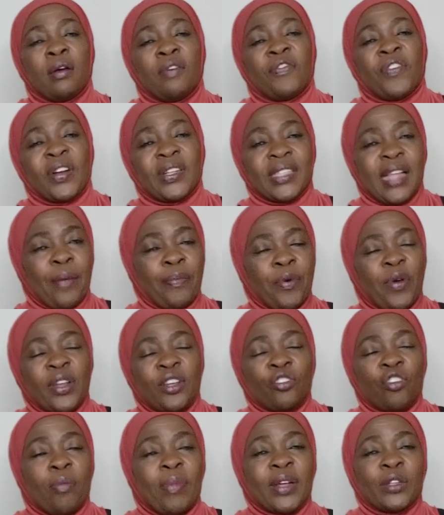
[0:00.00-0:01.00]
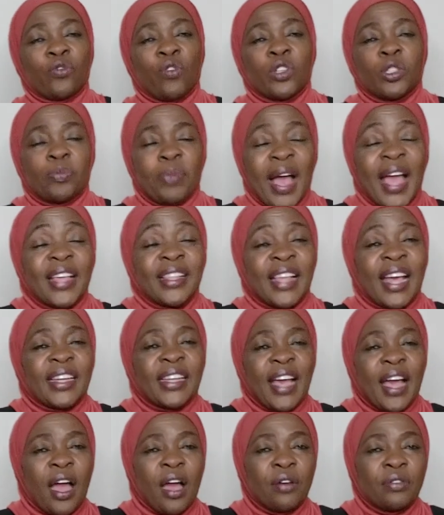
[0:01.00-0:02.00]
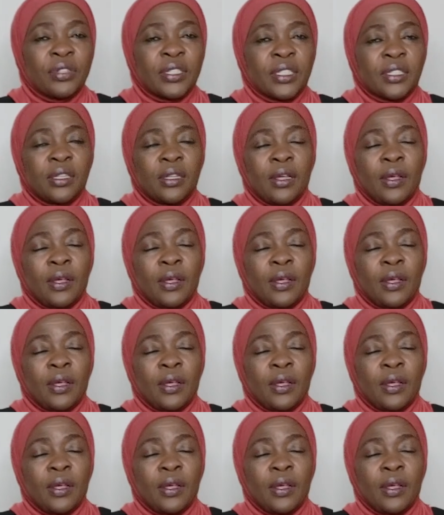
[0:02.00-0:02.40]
for example, when Robert was buying that house,